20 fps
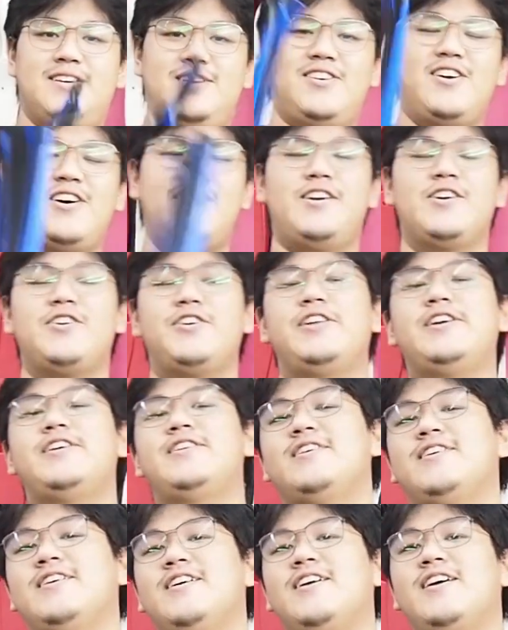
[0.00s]
Yeah, here already.
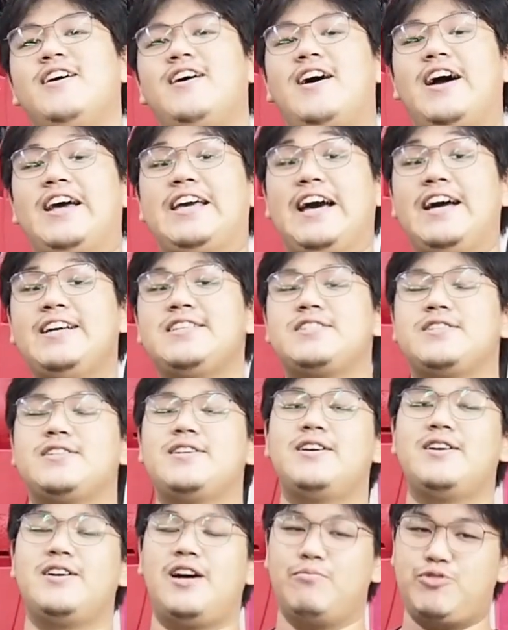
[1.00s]
Hi guys,
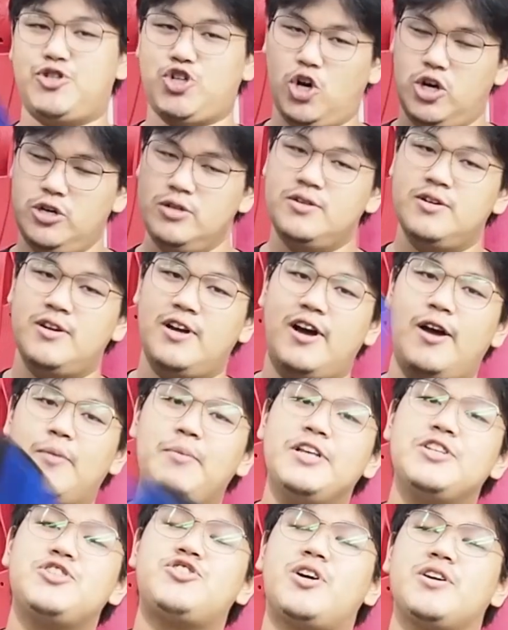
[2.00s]
I'm Sean. I'm
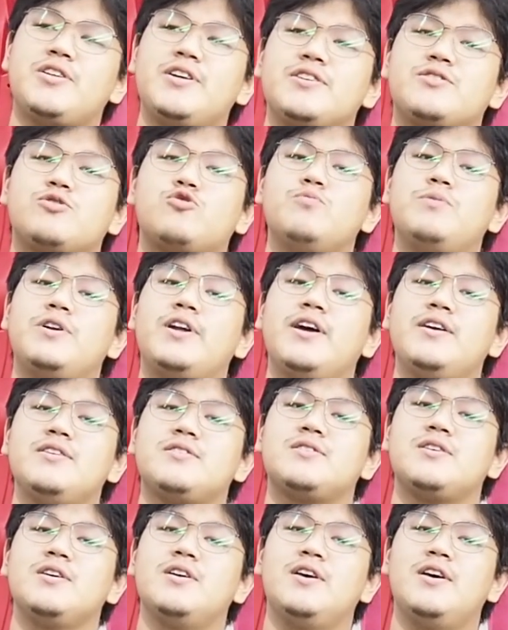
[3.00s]
an instructor at Scuba
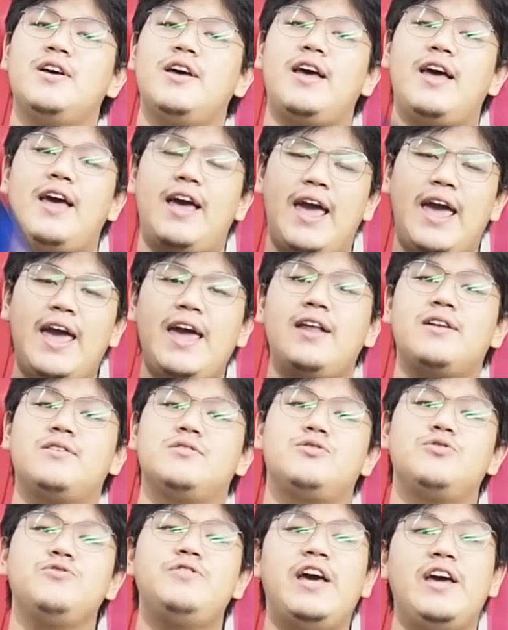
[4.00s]
Nights,
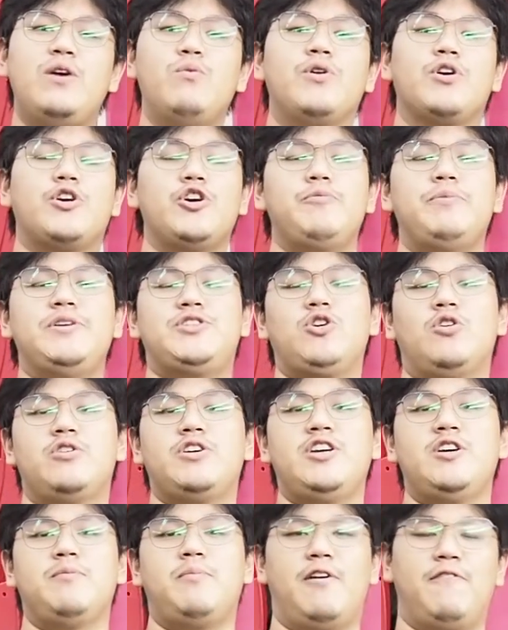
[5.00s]
and today we're going to be
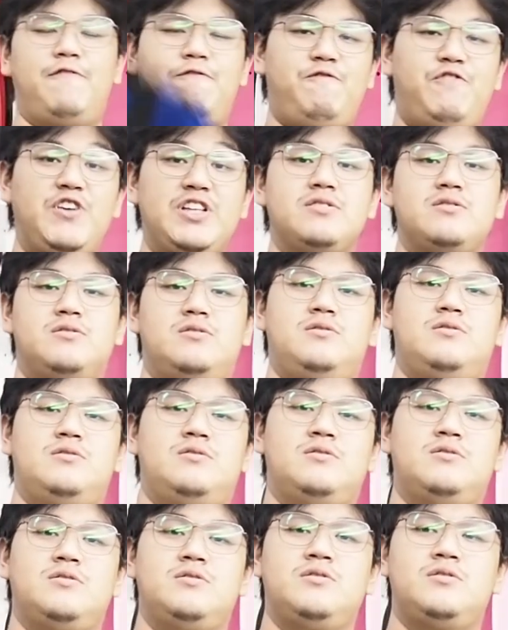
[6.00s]
talking about fins.
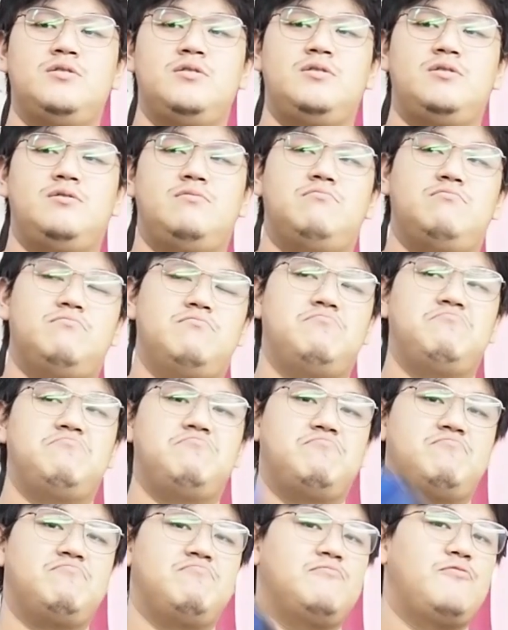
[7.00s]

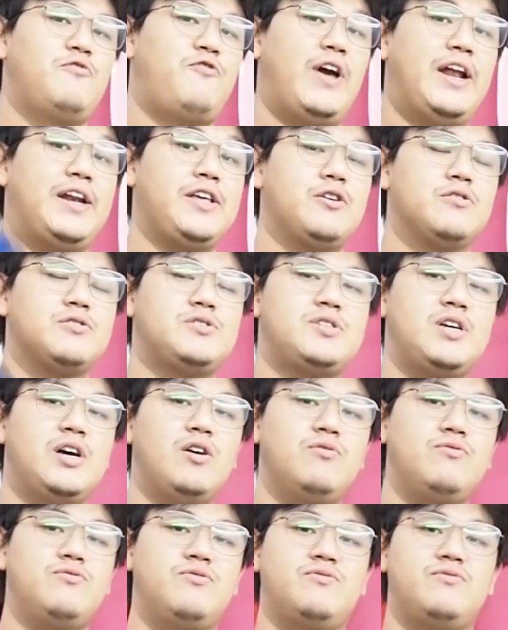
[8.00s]
Fanning
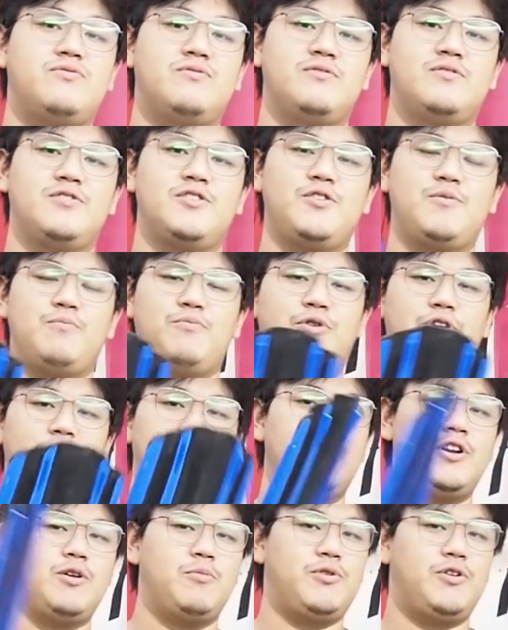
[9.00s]
yourself, putting
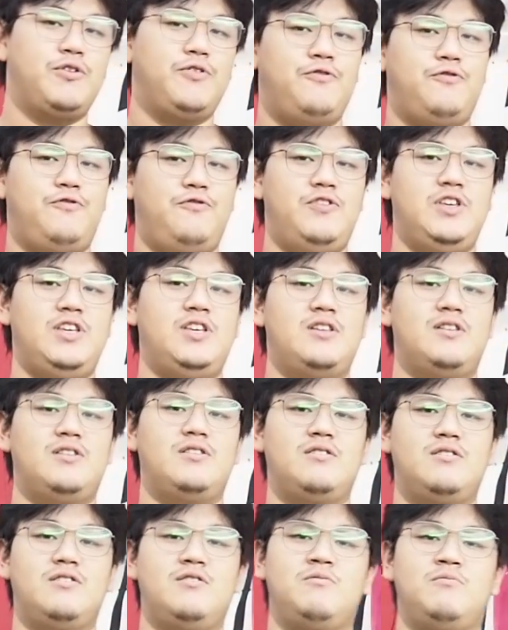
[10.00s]
them on your feet,
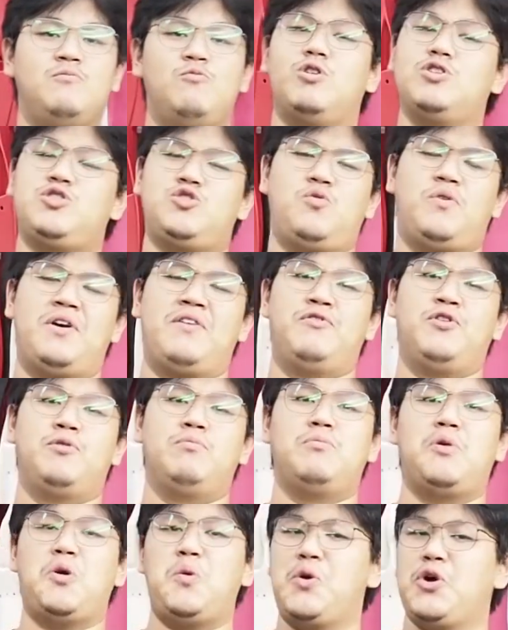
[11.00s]
whatsoever.
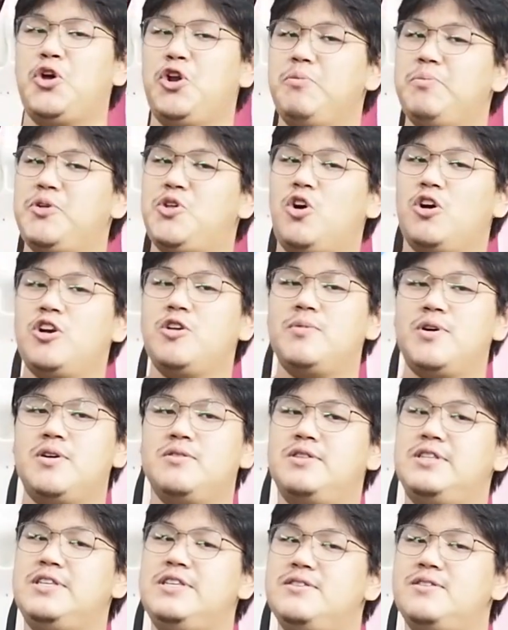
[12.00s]
But we're going to be talking
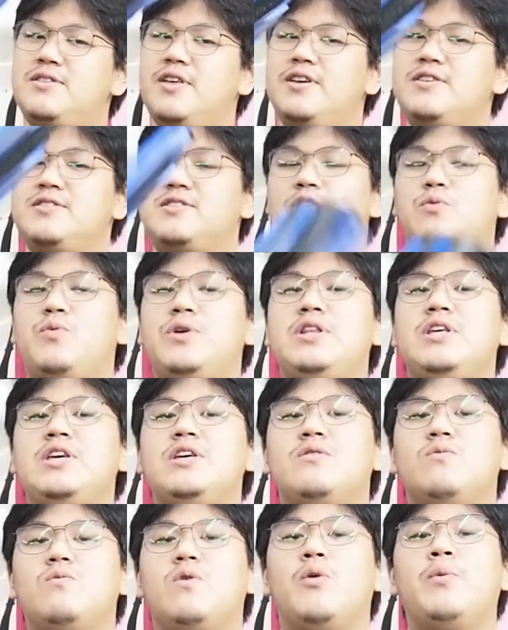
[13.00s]
about these things that we need
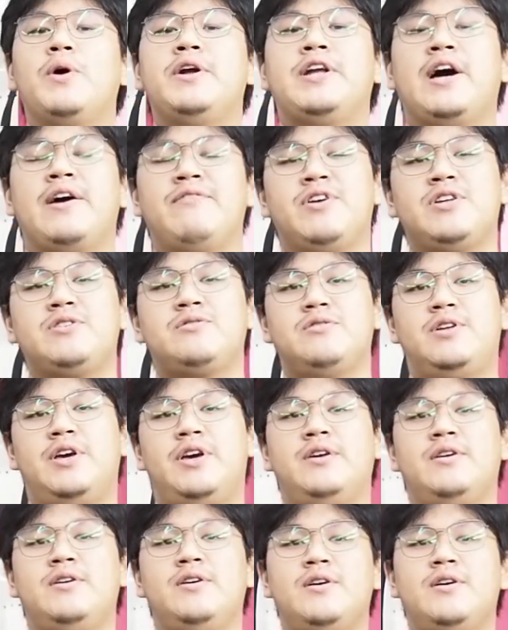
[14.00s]
while we're diving today.